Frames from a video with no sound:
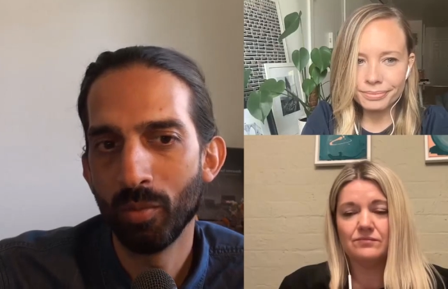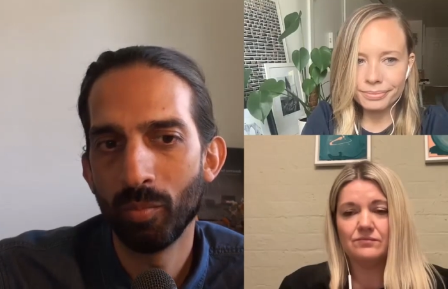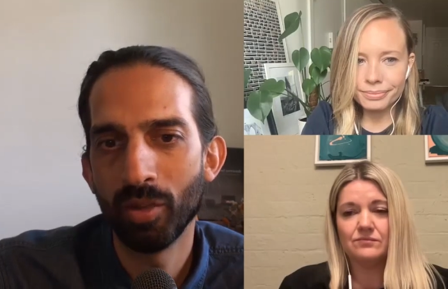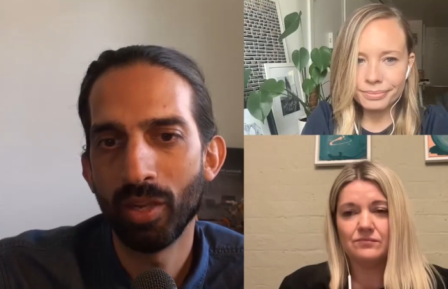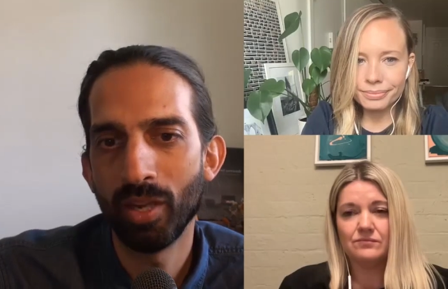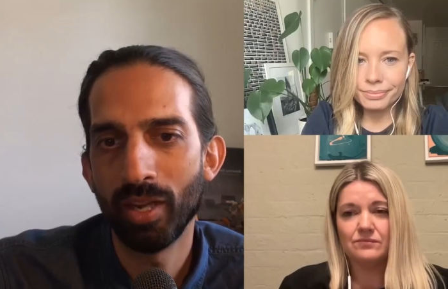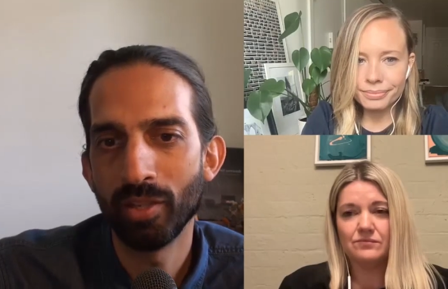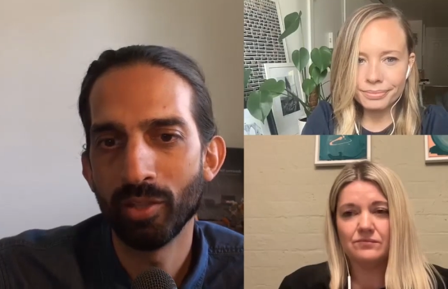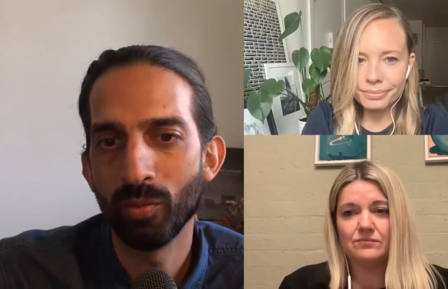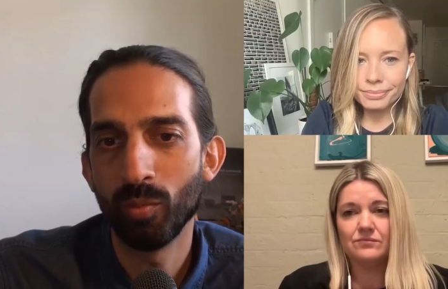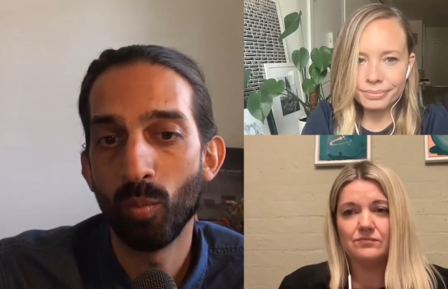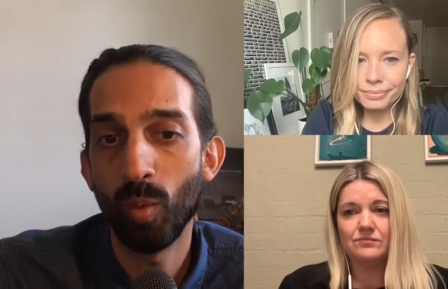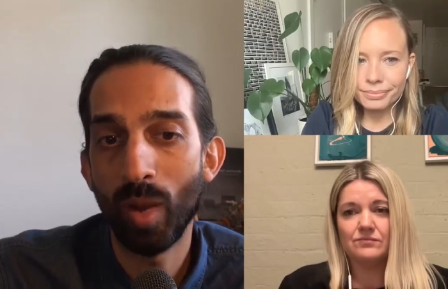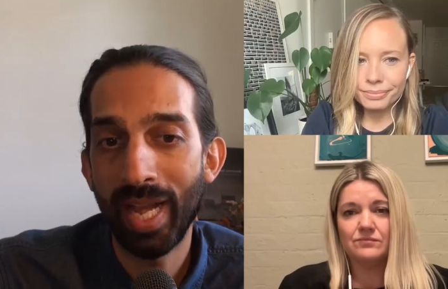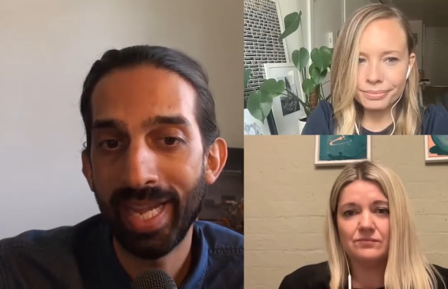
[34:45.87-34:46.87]
Speaker 1: the kinds
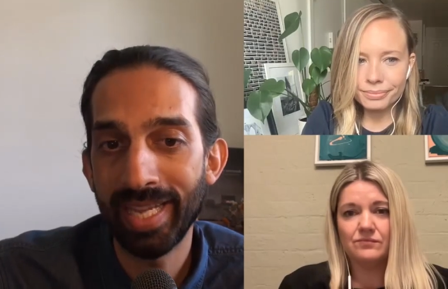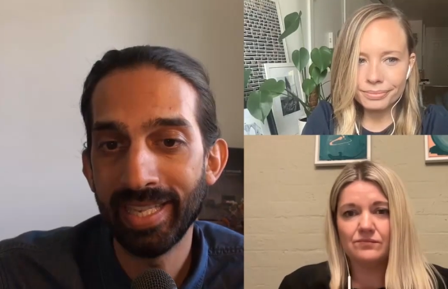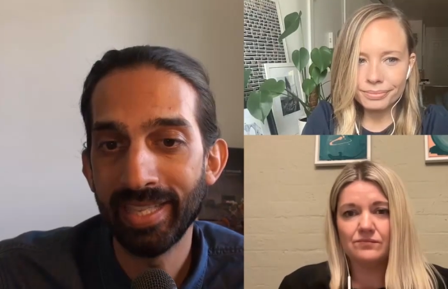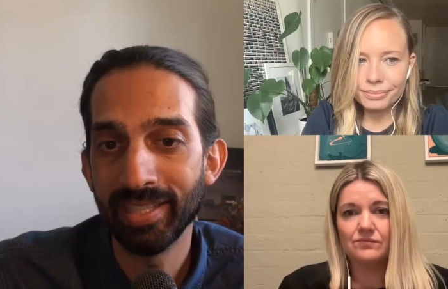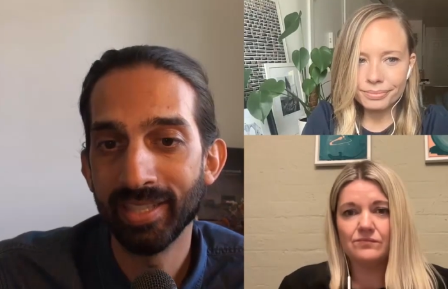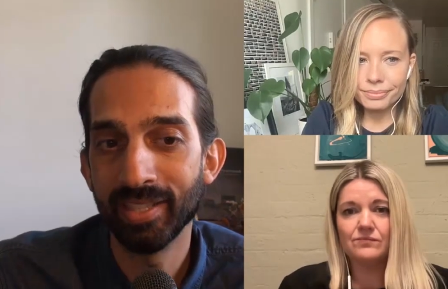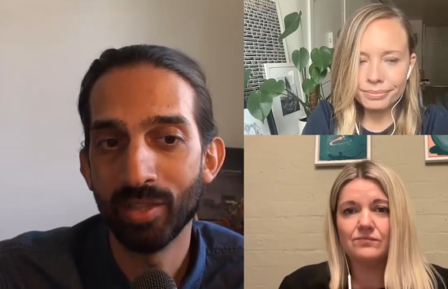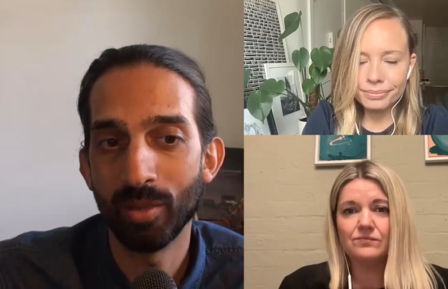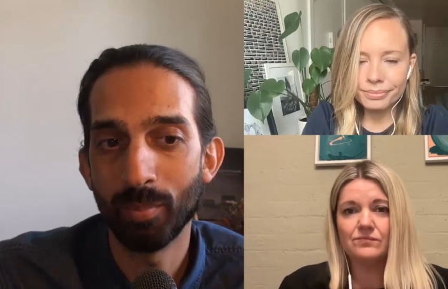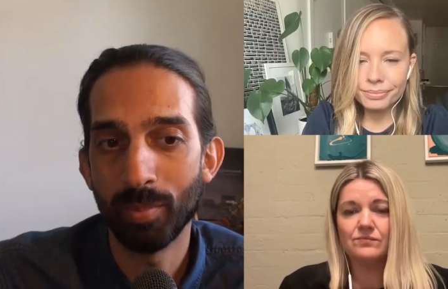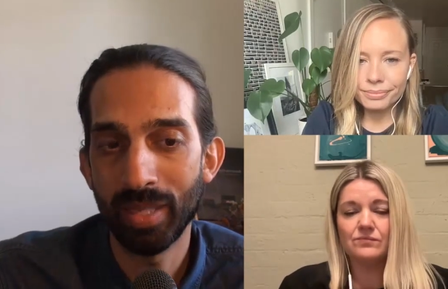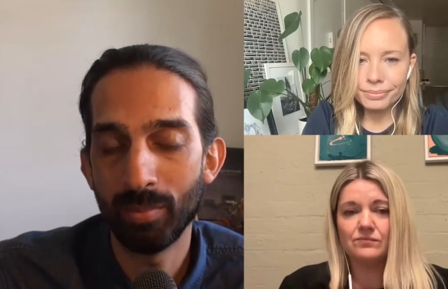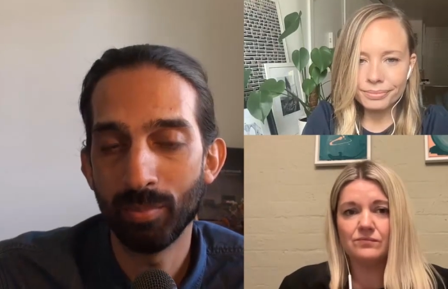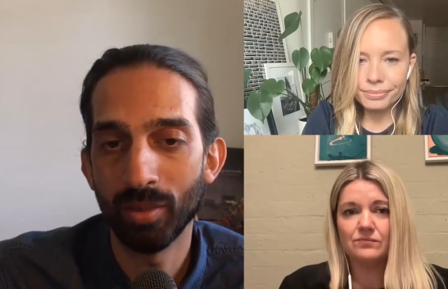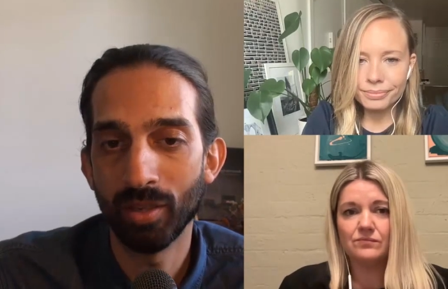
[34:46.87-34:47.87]
of ways that
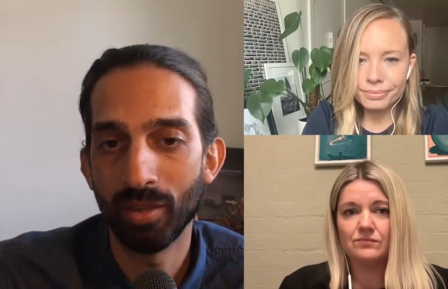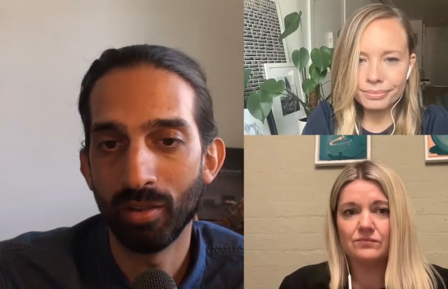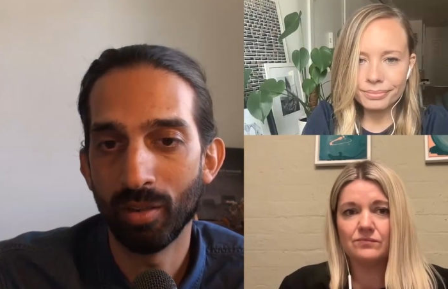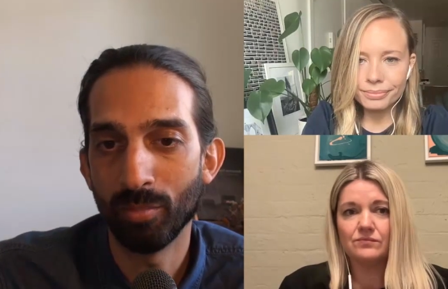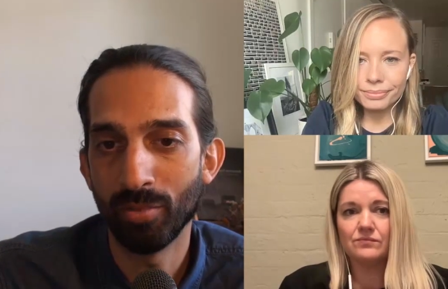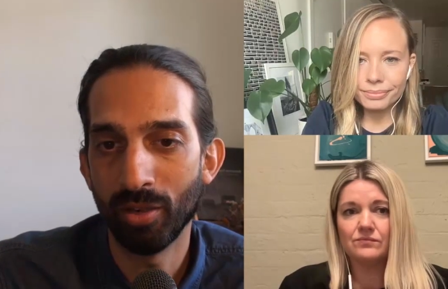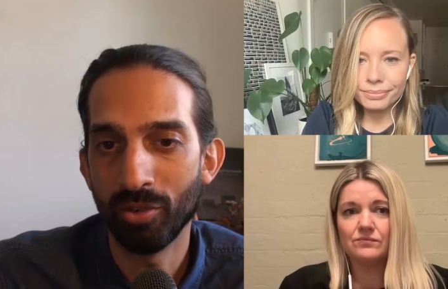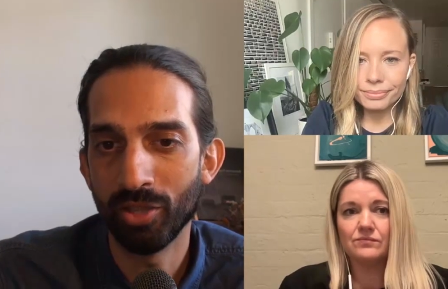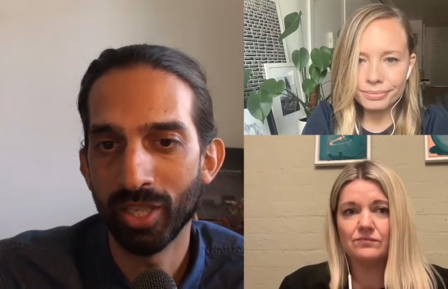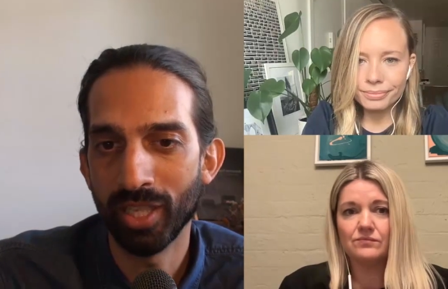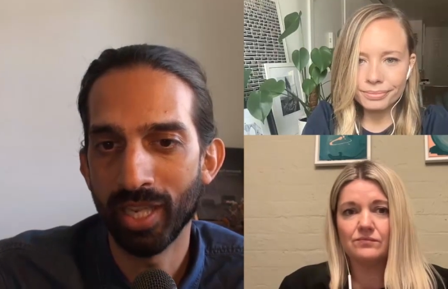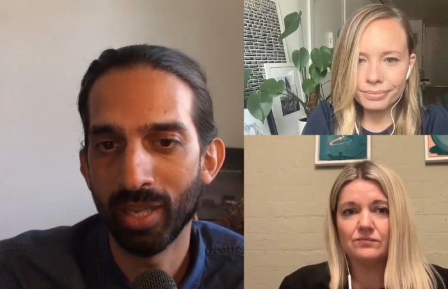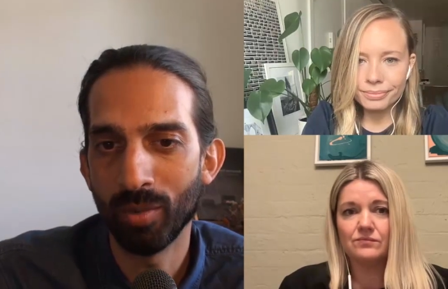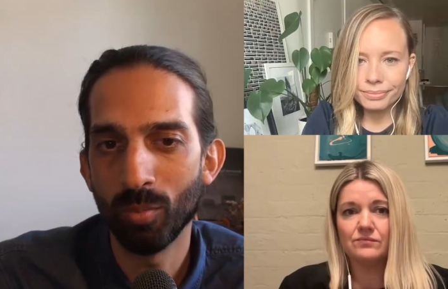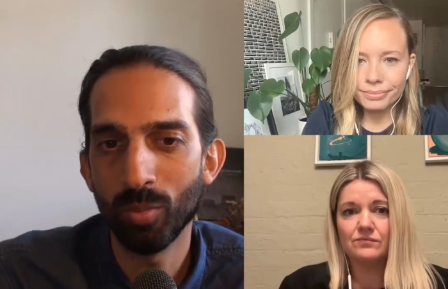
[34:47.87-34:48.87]
people are
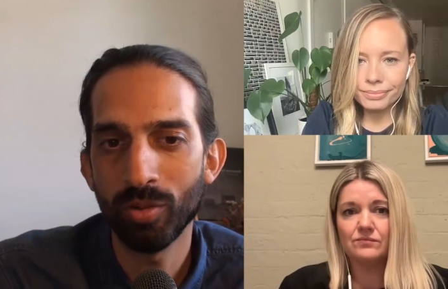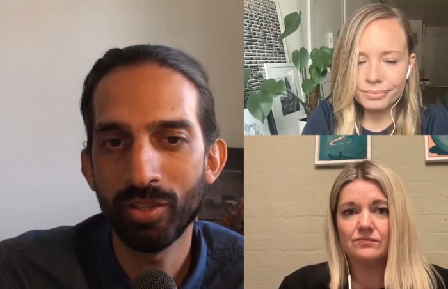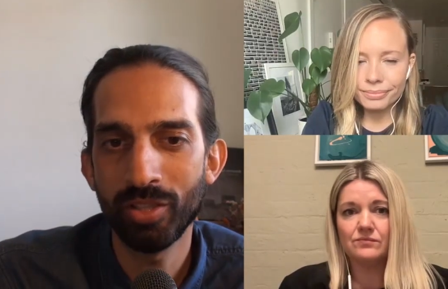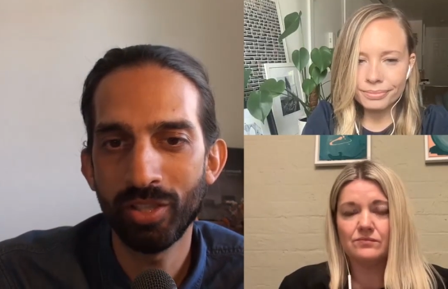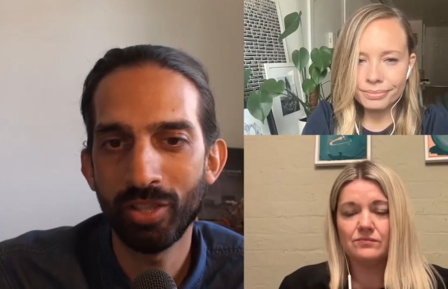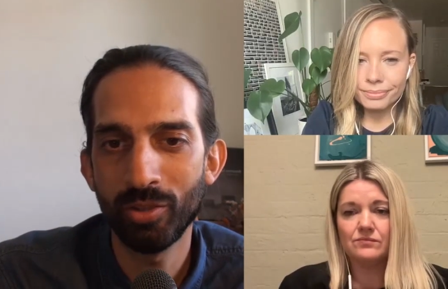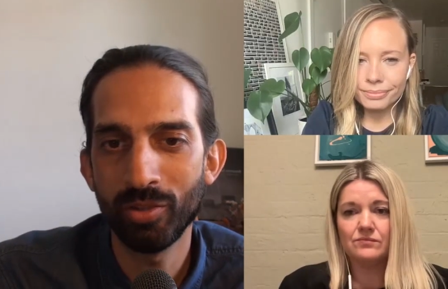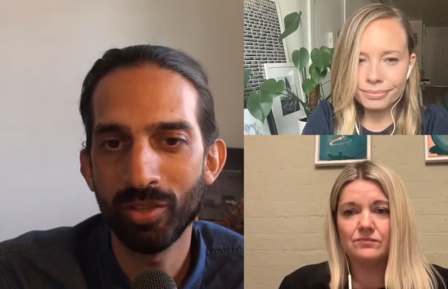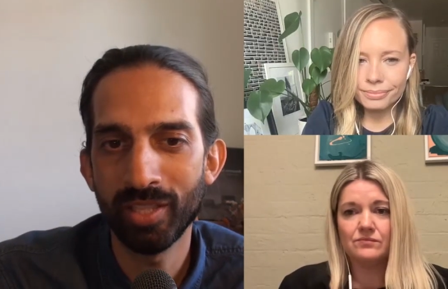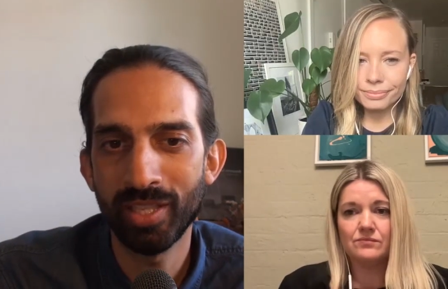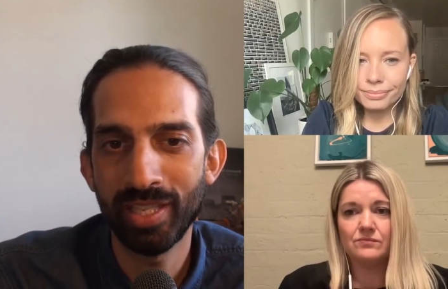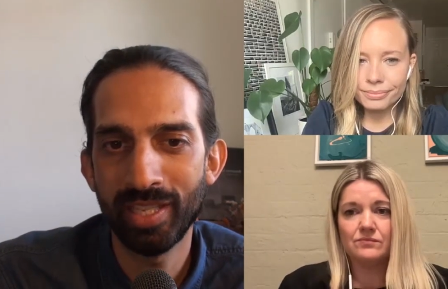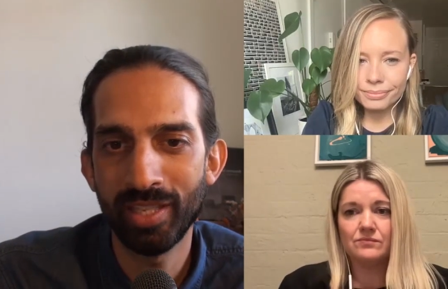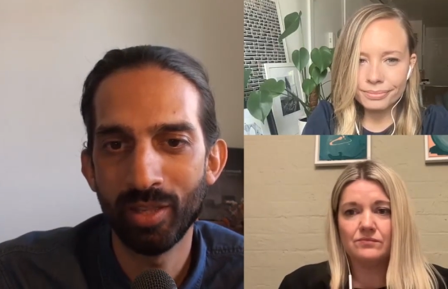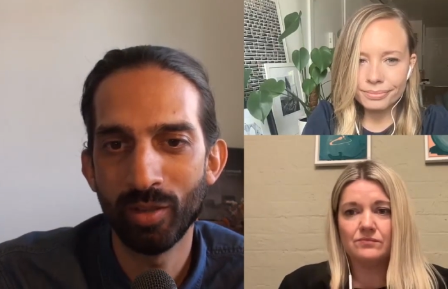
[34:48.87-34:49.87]
approaching it, and what do you
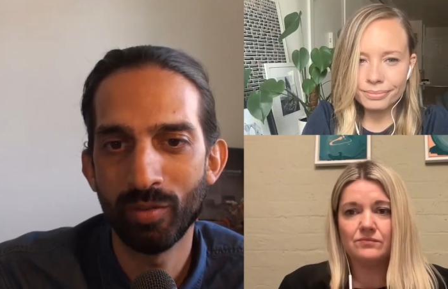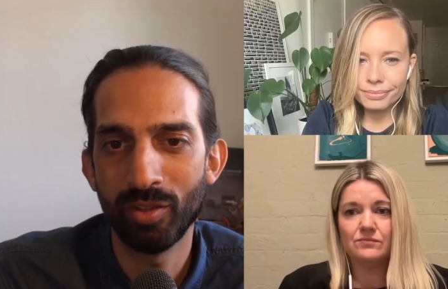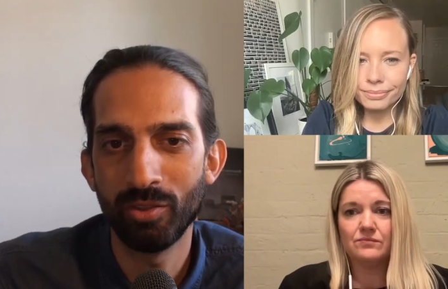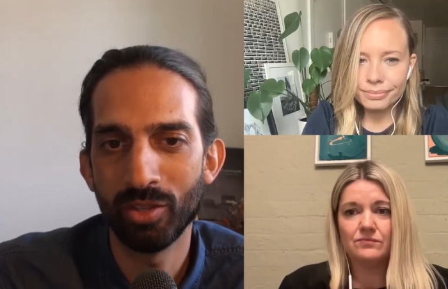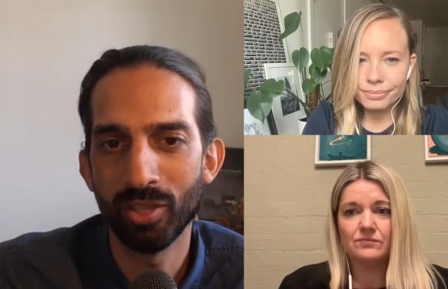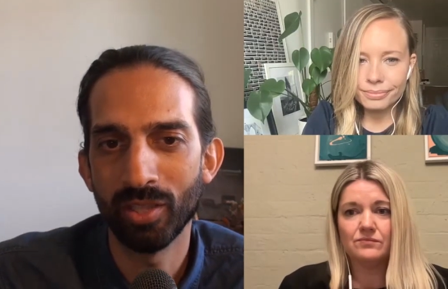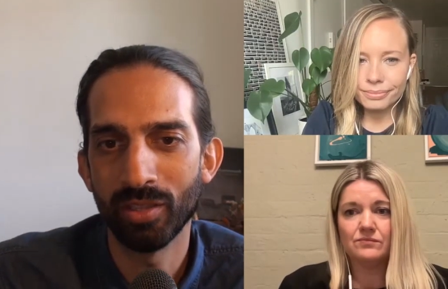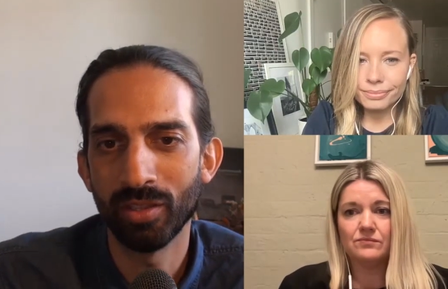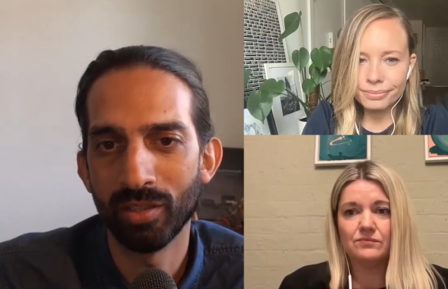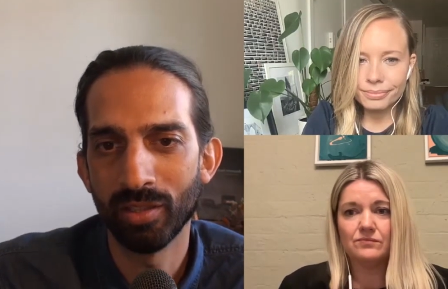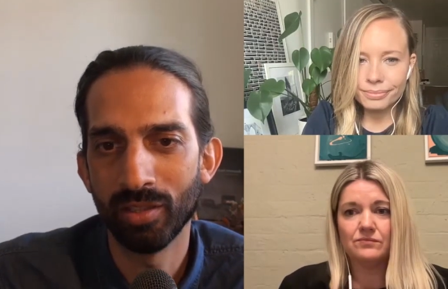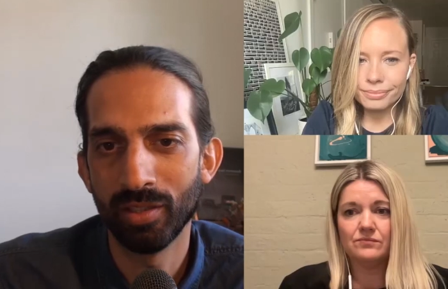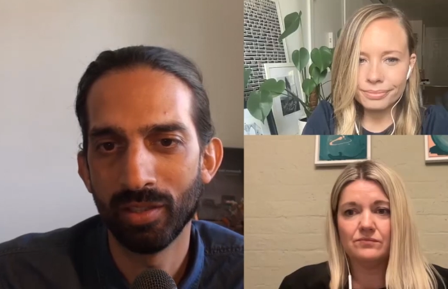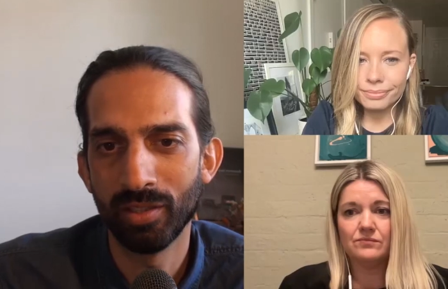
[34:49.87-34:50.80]
see in the future?